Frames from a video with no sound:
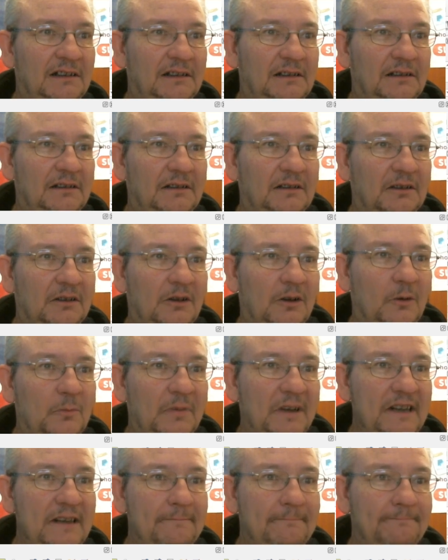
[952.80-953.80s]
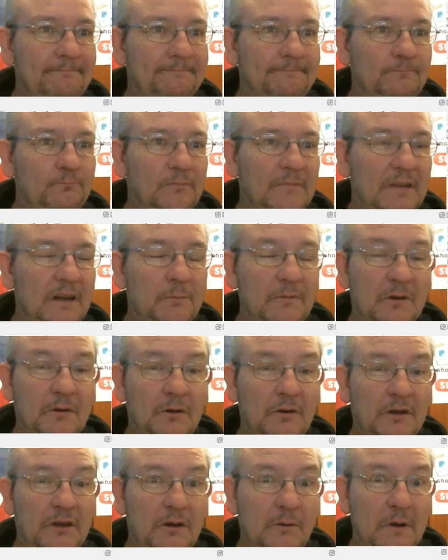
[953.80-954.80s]
Copy. Now we're going to
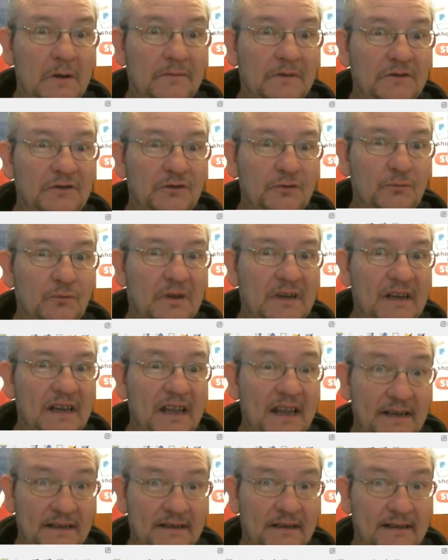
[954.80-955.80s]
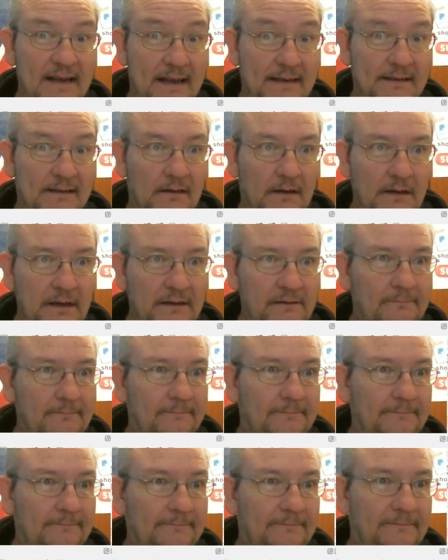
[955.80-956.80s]
go over to an internet site.
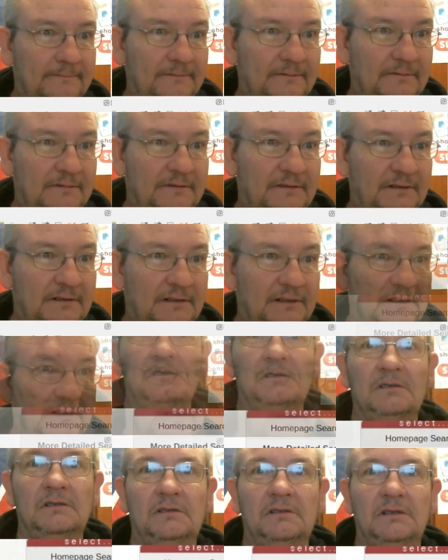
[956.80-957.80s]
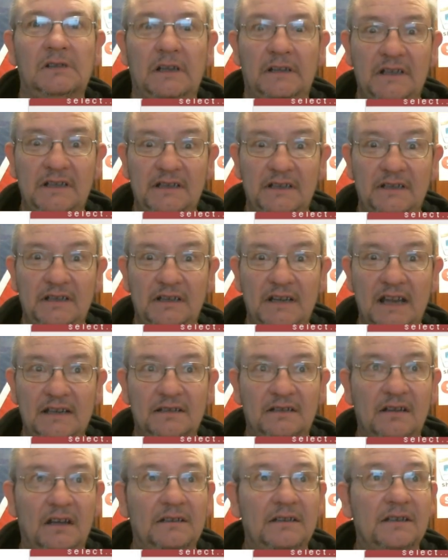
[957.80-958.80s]
Now this internet
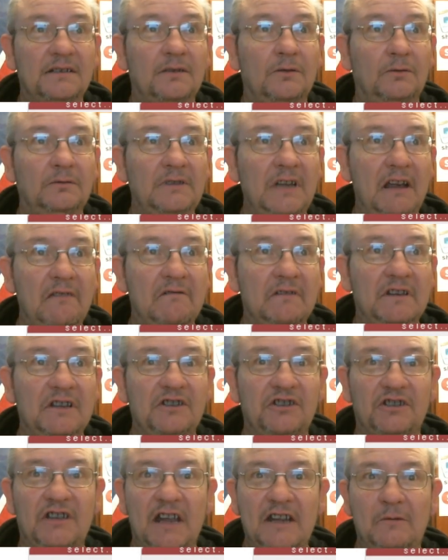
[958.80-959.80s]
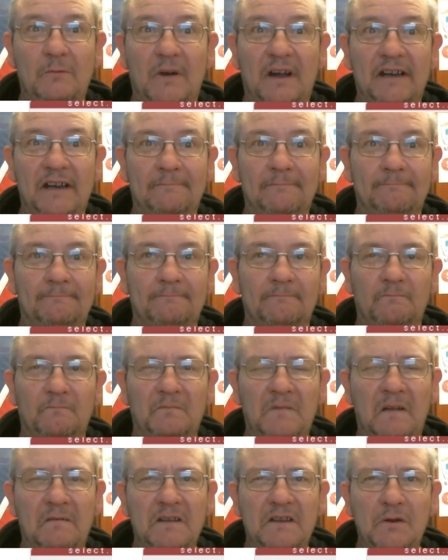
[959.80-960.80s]
site is called the Heritage Gateway.
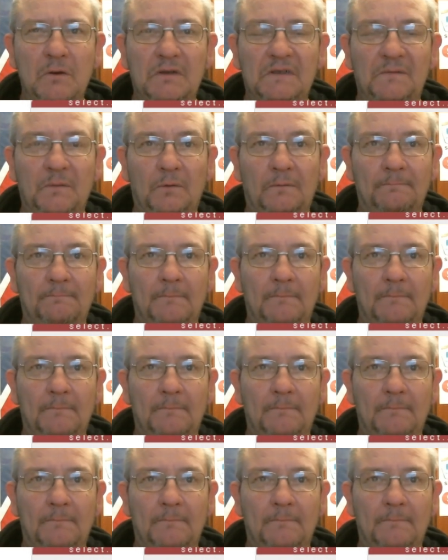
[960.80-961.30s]
Very useful.